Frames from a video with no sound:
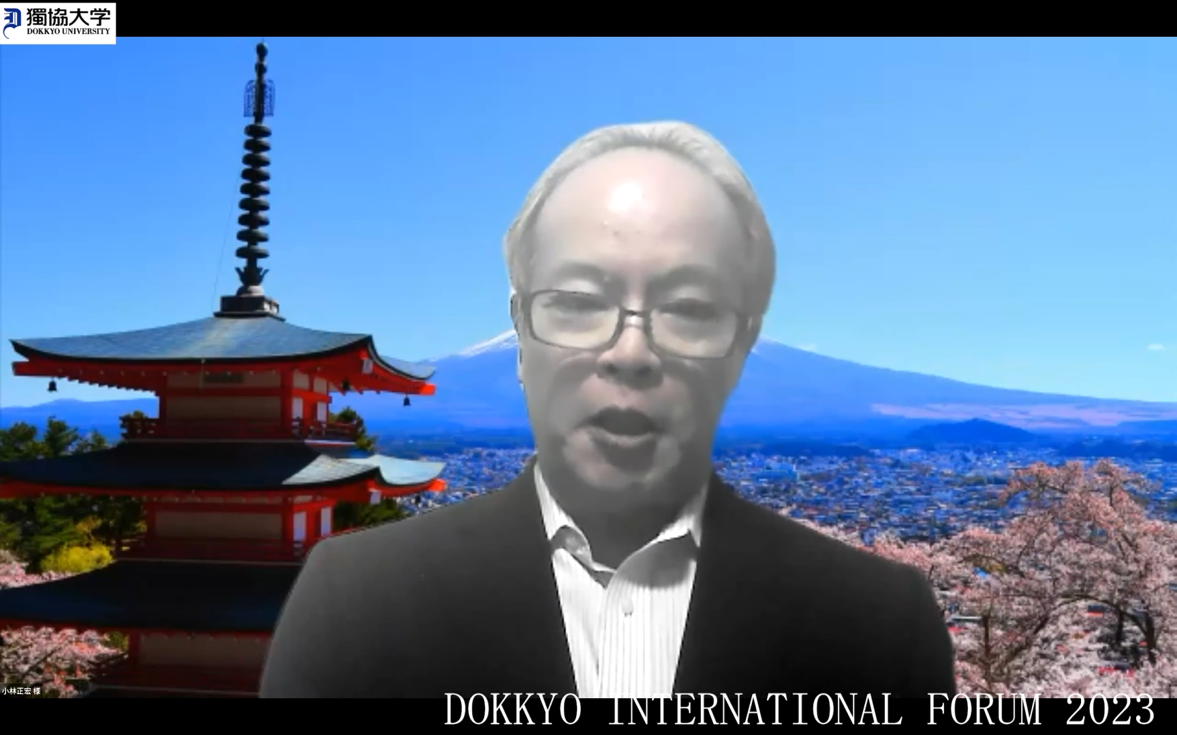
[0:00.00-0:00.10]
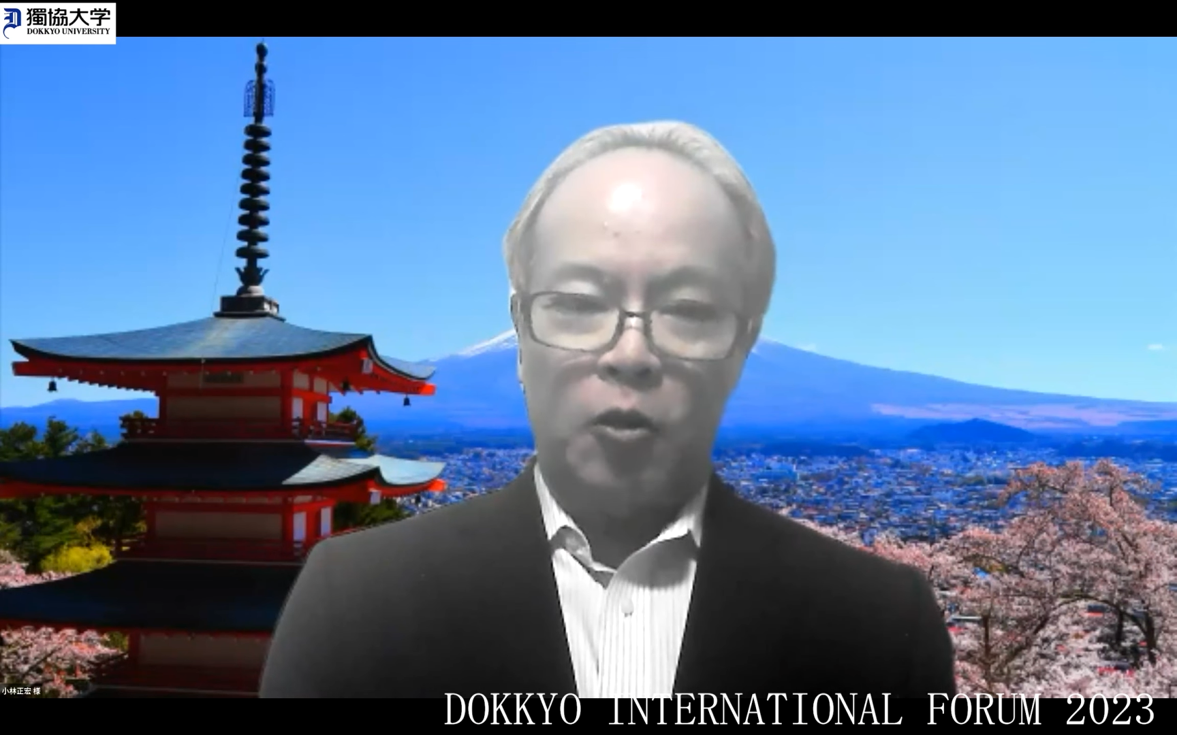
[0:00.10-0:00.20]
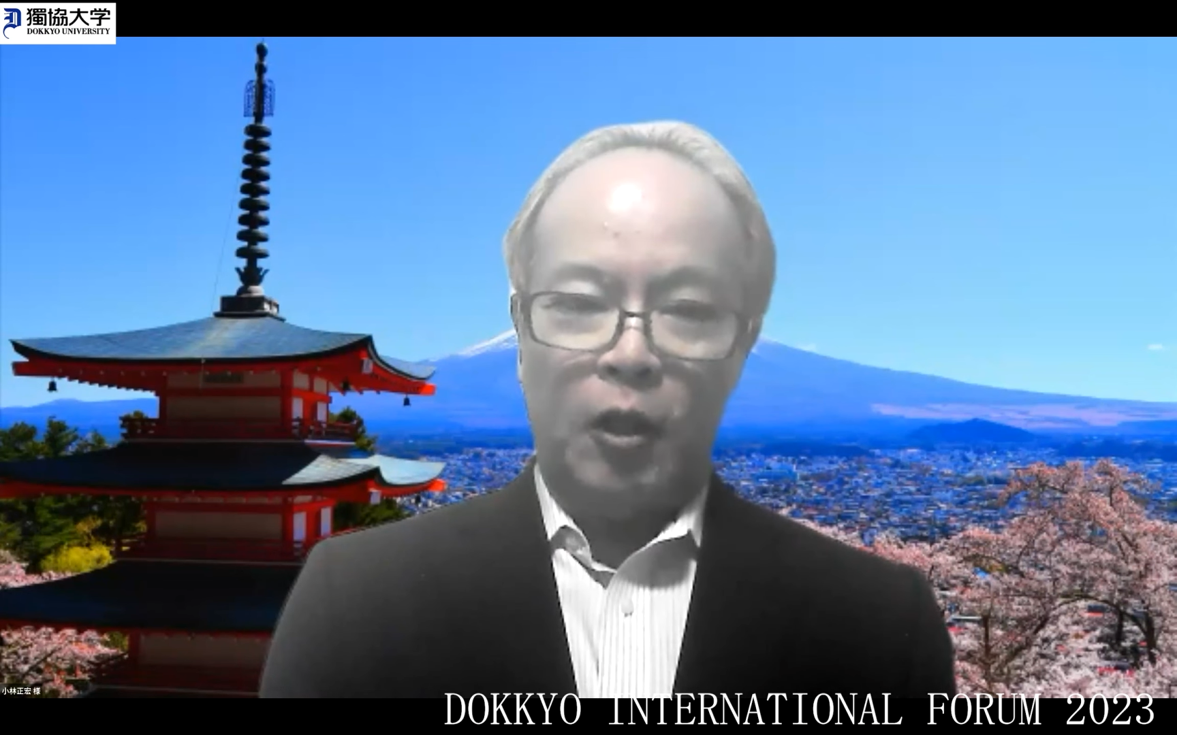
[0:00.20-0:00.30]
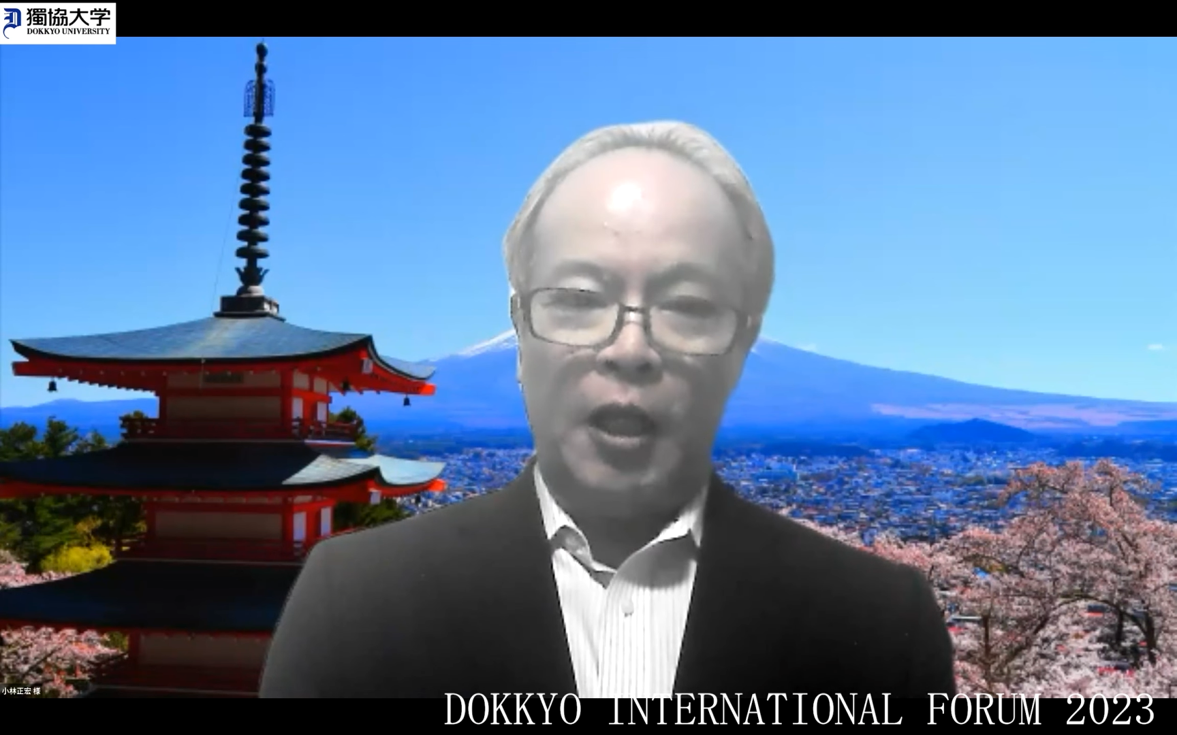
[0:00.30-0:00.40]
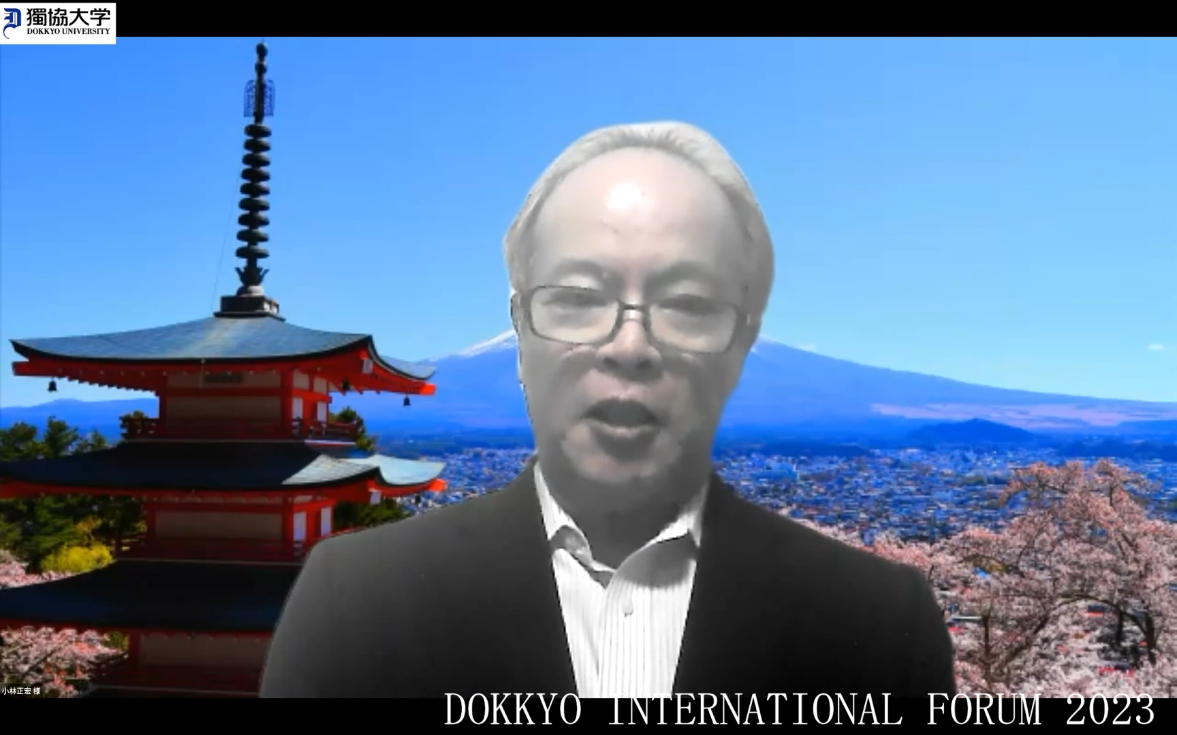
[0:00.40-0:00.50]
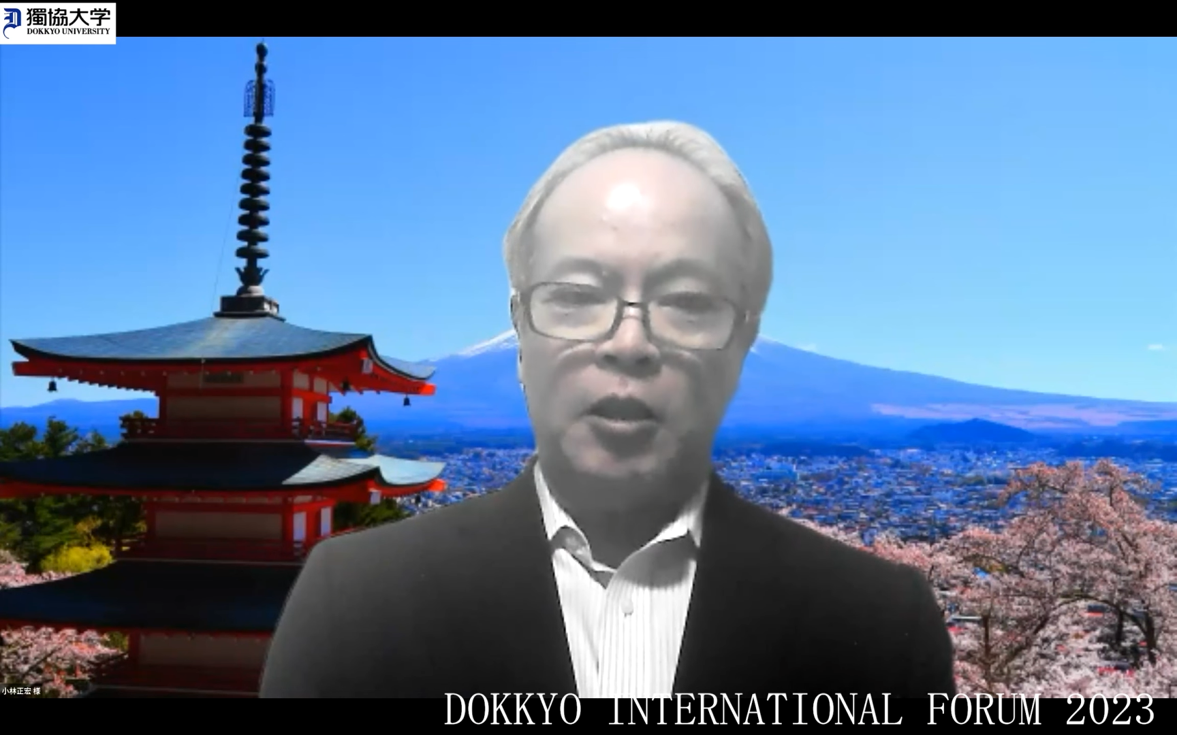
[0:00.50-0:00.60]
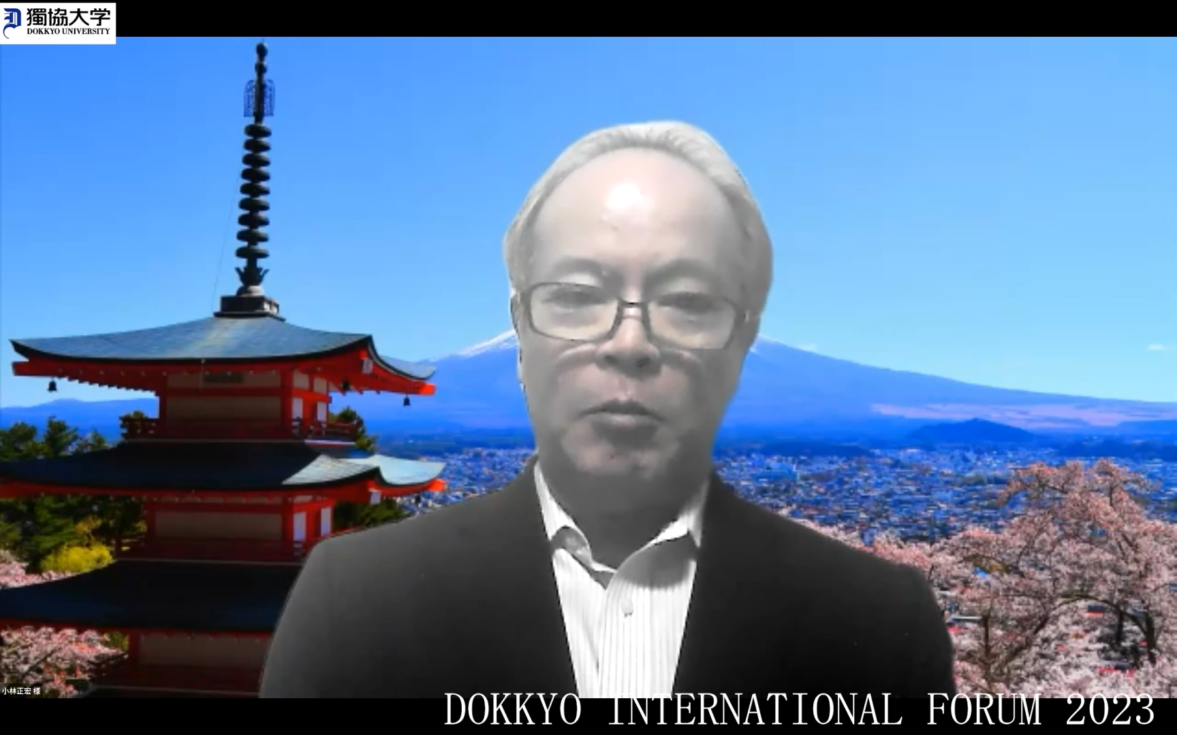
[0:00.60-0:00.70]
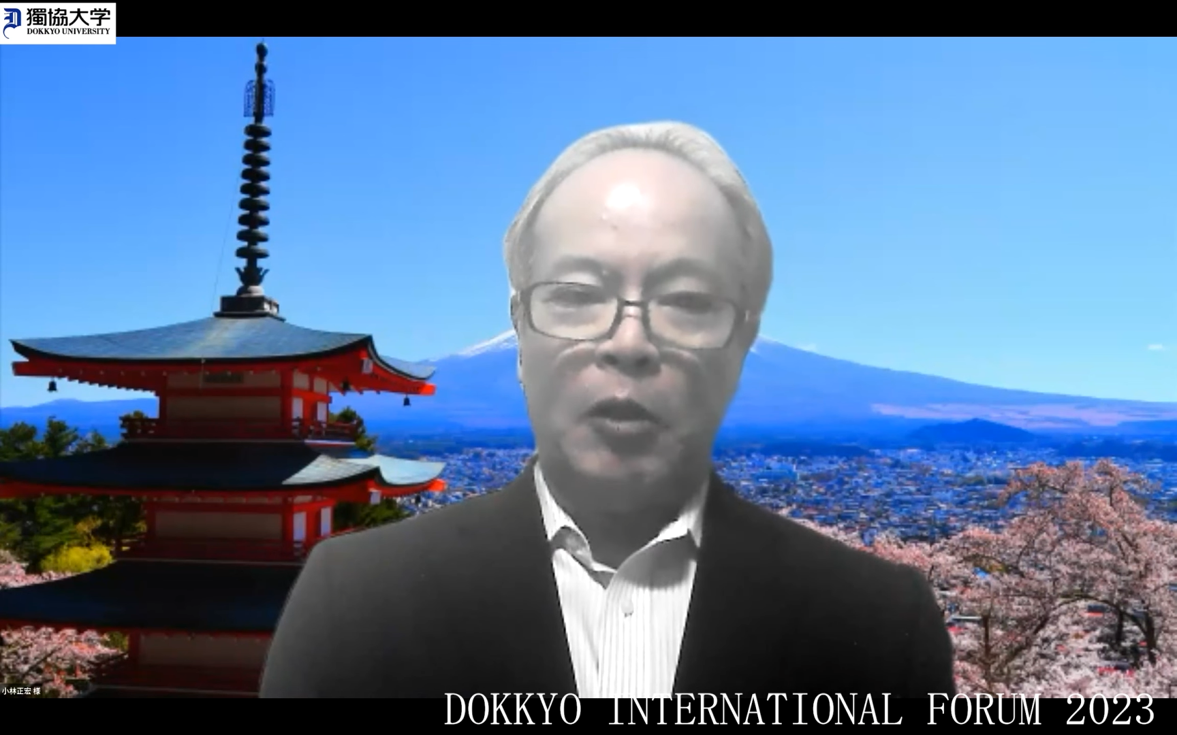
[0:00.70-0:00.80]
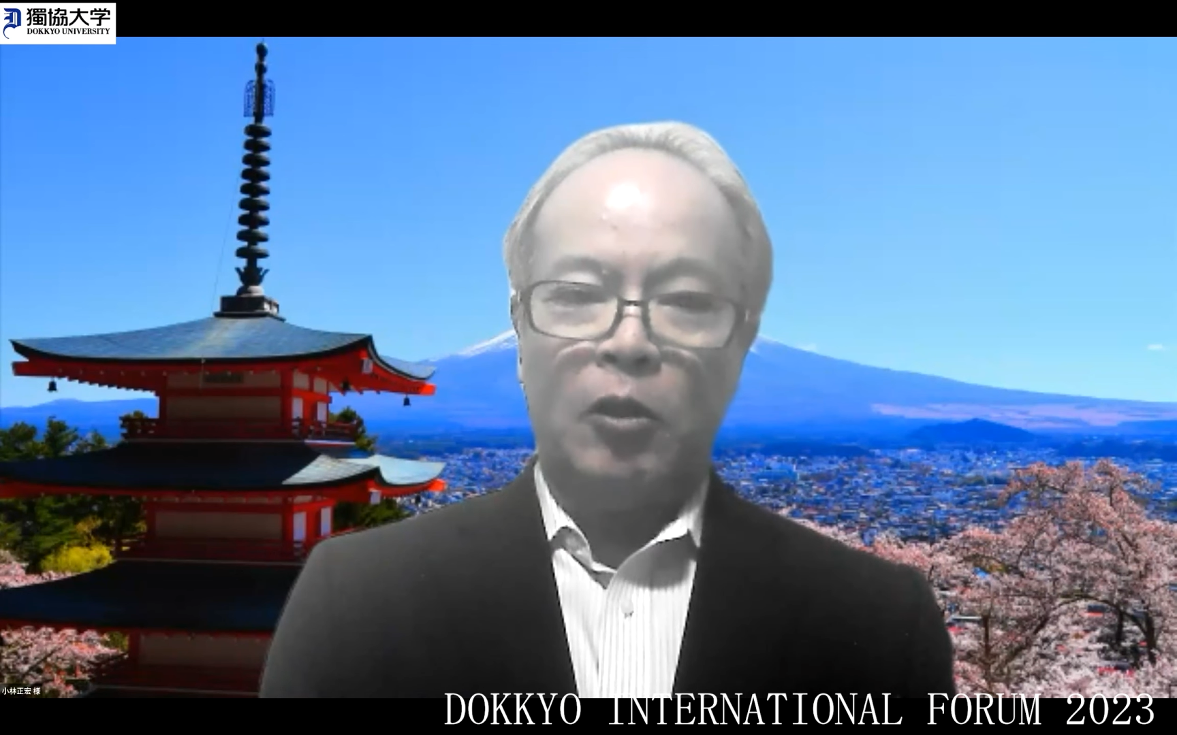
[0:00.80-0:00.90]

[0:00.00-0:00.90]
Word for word: they will be